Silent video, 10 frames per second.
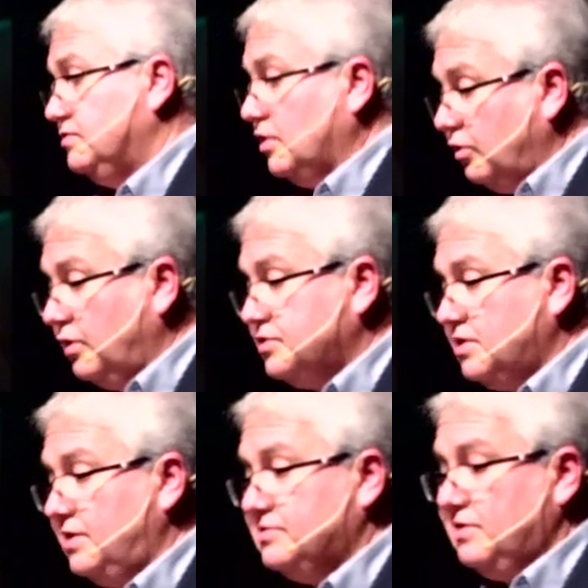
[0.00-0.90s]
So the Lord
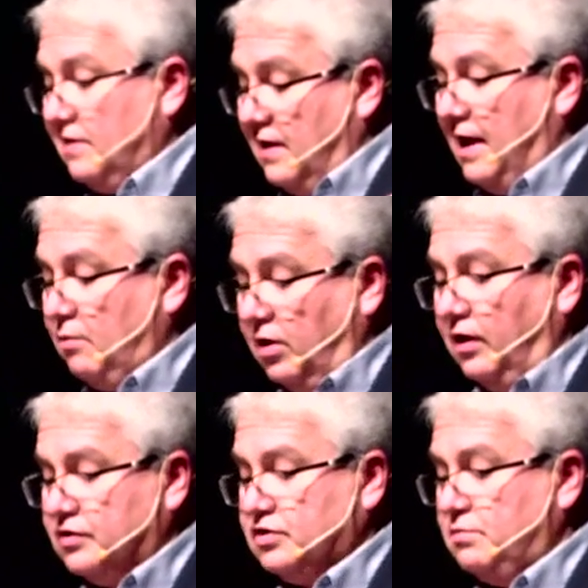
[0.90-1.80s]
says, I will
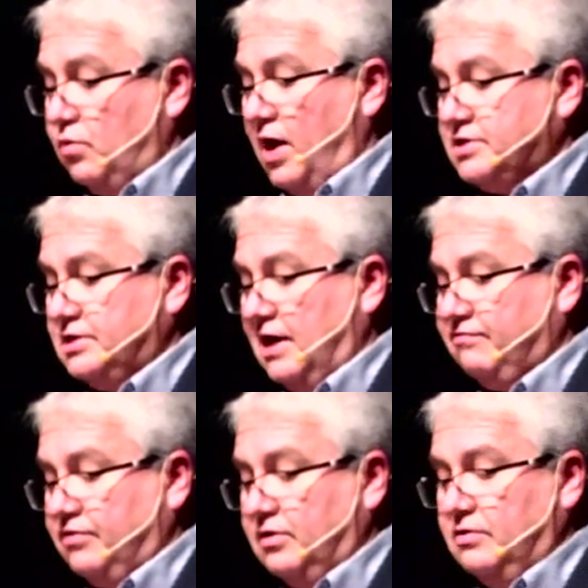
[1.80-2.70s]
also be watching
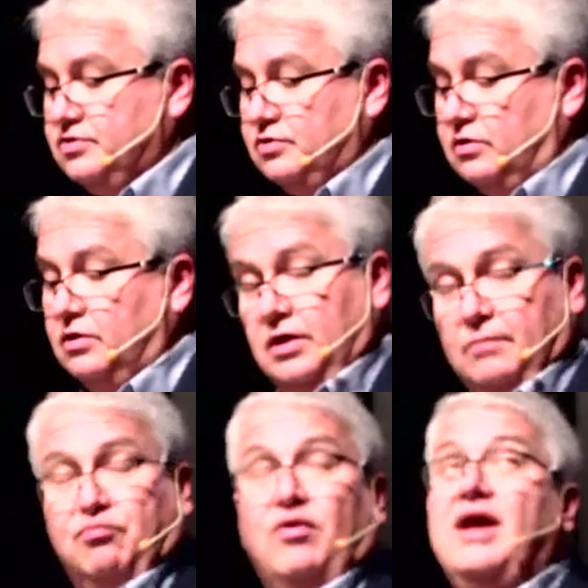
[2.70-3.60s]
out for those who are
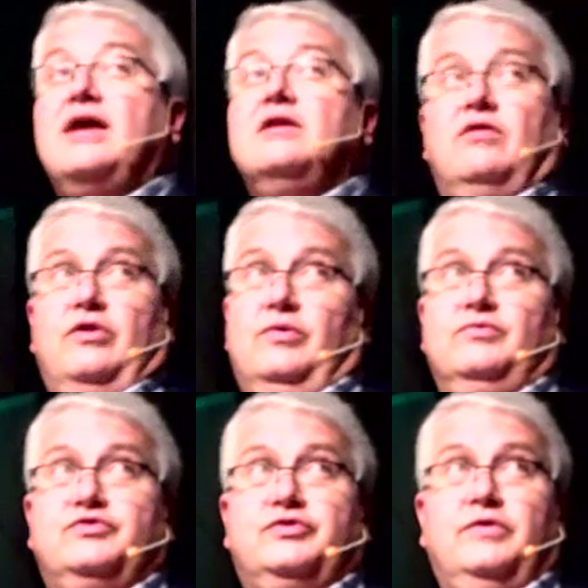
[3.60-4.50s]
uh, preying on
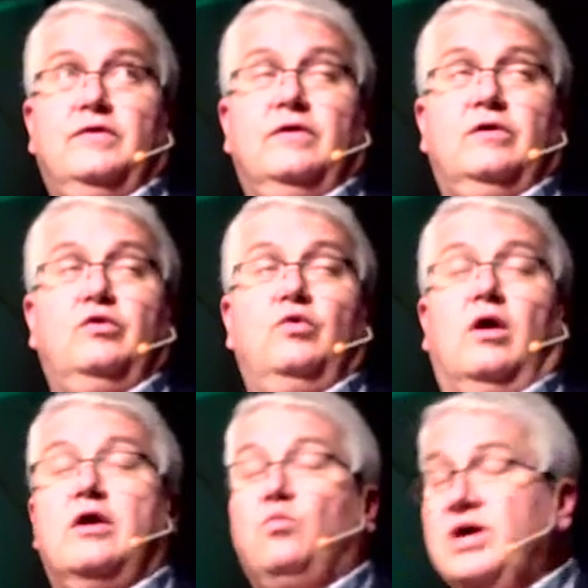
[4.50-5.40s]
those who
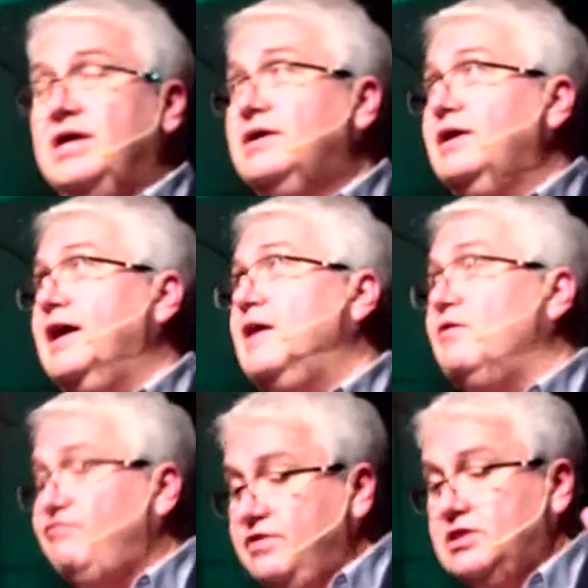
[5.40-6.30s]
are weak, and I
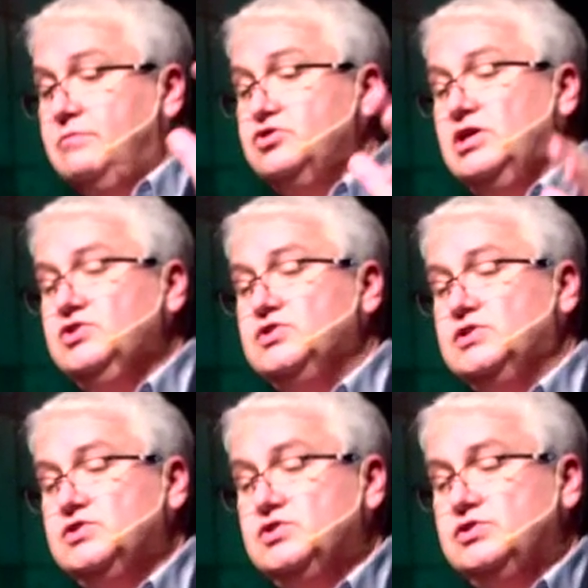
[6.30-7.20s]
will feed them
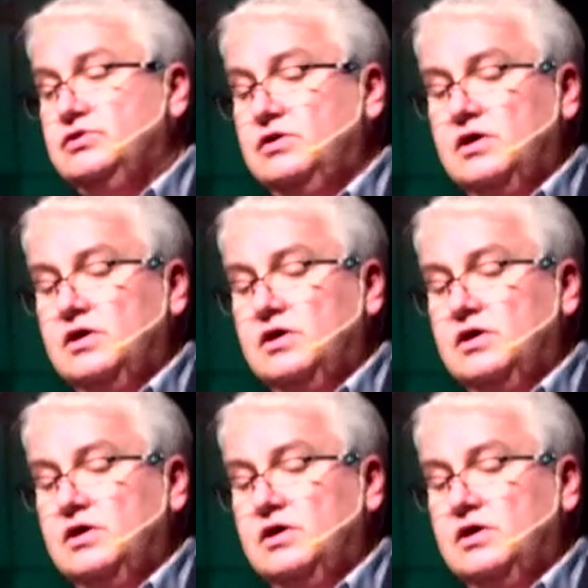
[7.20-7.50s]
justice.